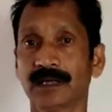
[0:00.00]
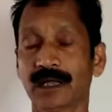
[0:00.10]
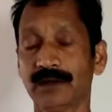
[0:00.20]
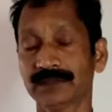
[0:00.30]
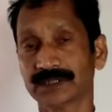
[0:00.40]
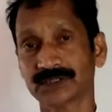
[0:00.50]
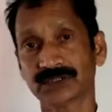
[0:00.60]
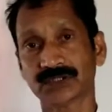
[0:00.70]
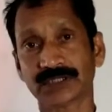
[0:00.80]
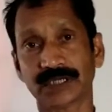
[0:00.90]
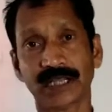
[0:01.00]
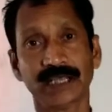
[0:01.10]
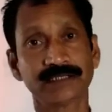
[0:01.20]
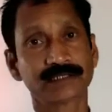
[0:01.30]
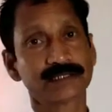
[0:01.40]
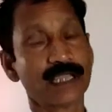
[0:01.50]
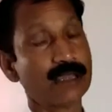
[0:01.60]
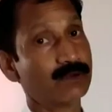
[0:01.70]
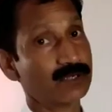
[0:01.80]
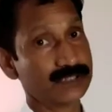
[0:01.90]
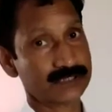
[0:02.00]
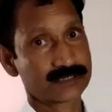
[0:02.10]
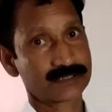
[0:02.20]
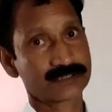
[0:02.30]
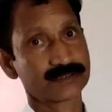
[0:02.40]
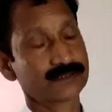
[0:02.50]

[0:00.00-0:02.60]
our constitution has abolished